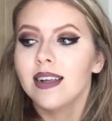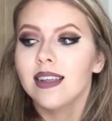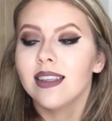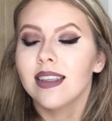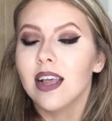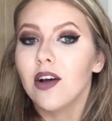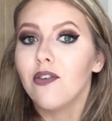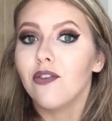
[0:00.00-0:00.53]

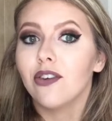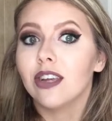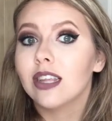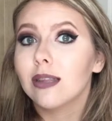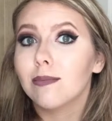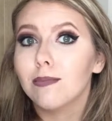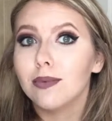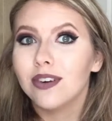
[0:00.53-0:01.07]
So for
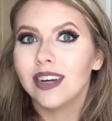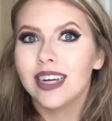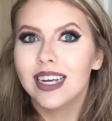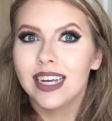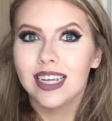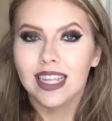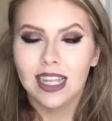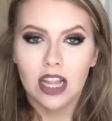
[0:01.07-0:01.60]

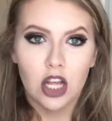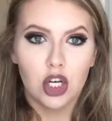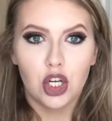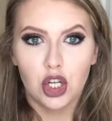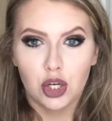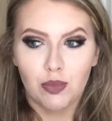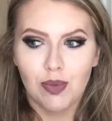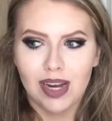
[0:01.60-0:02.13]
spring, because they
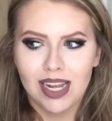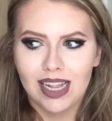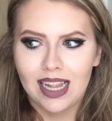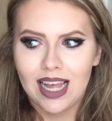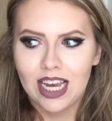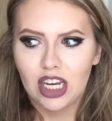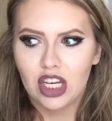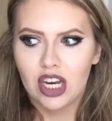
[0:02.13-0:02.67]
launched their spring
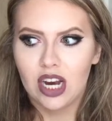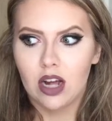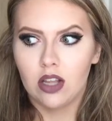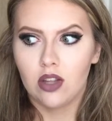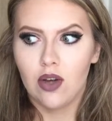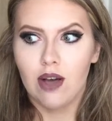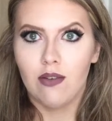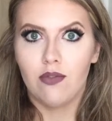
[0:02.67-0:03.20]
collection, I
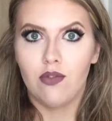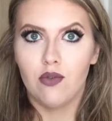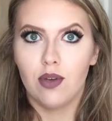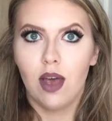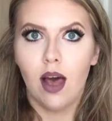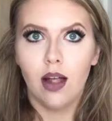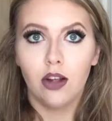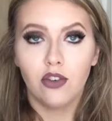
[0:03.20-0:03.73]
also have a few
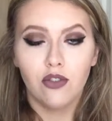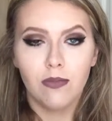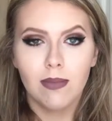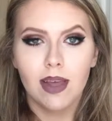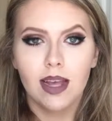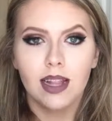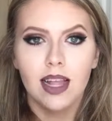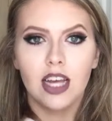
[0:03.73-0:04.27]
colors from
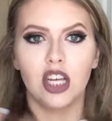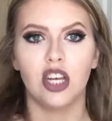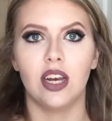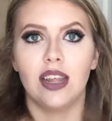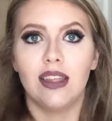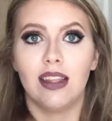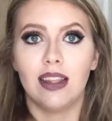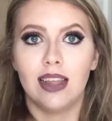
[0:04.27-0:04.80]
that collection
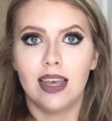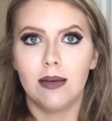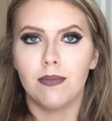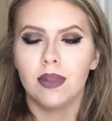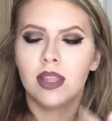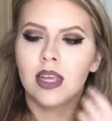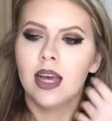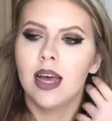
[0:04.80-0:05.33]
in the
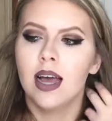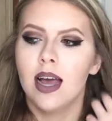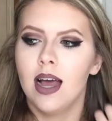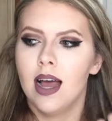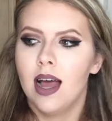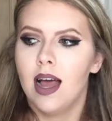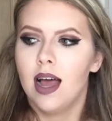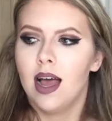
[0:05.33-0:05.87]
lips.
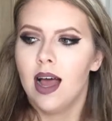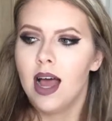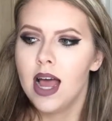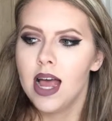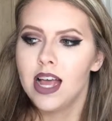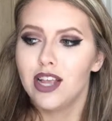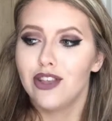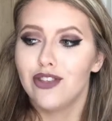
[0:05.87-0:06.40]

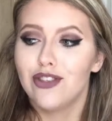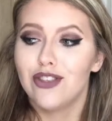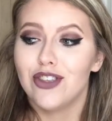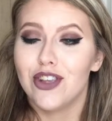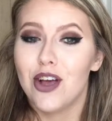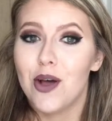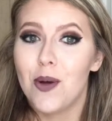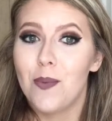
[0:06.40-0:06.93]

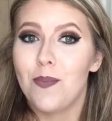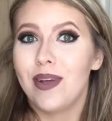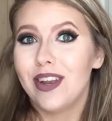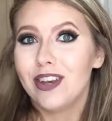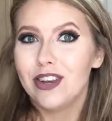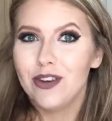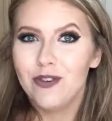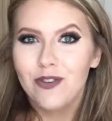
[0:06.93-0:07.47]
So be
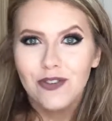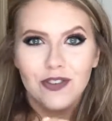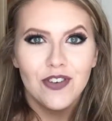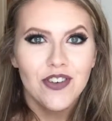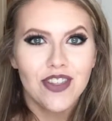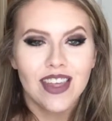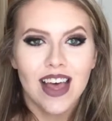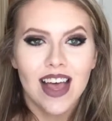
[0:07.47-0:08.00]
tuned
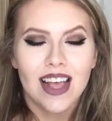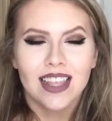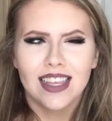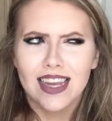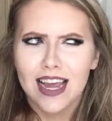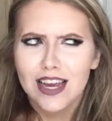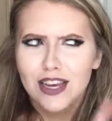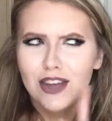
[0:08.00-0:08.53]
for that.
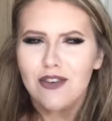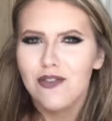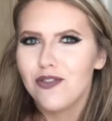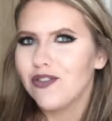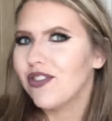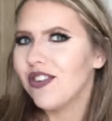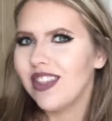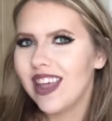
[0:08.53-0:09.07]
Stay
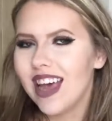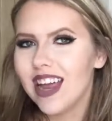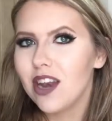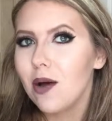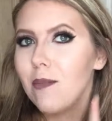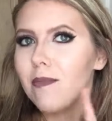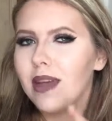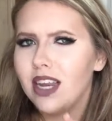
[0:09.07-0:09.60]
tuned for that.
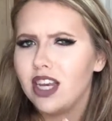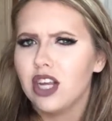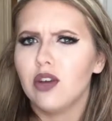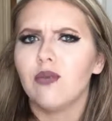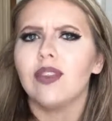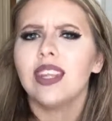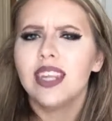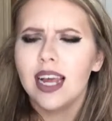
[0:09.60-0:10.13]
Not be
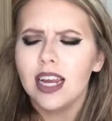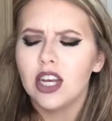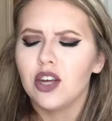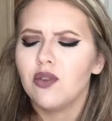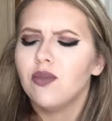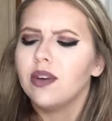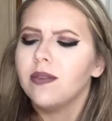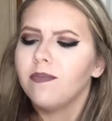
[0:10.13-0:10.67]
tuned, stay
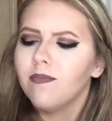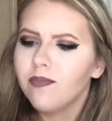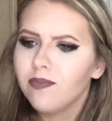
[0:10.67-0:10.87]
tuned.